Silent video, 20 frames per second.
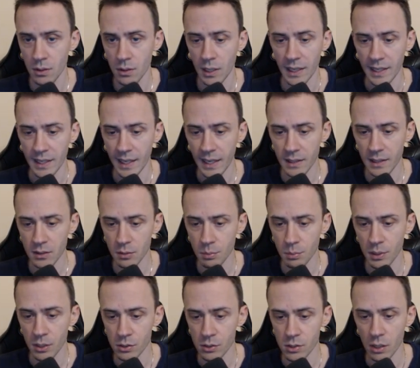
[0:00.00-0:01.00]
I can't
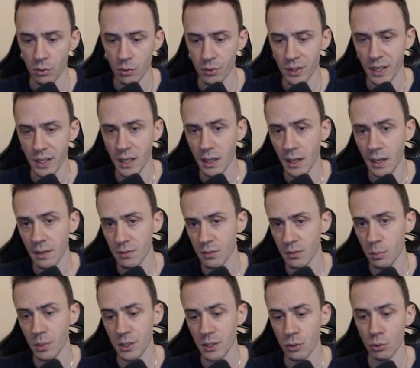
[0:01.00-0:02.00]
because I already
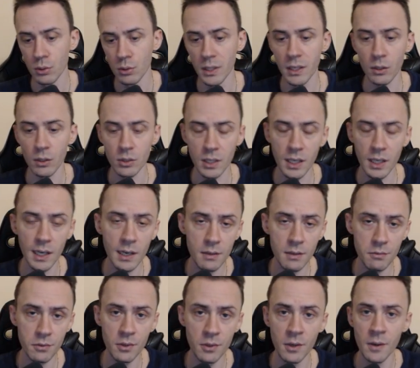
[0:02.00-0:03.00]
carved, but you click on
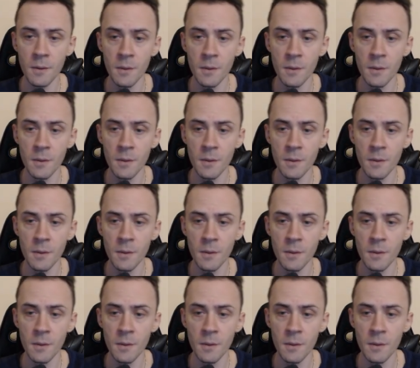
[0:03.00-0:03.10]
Carve.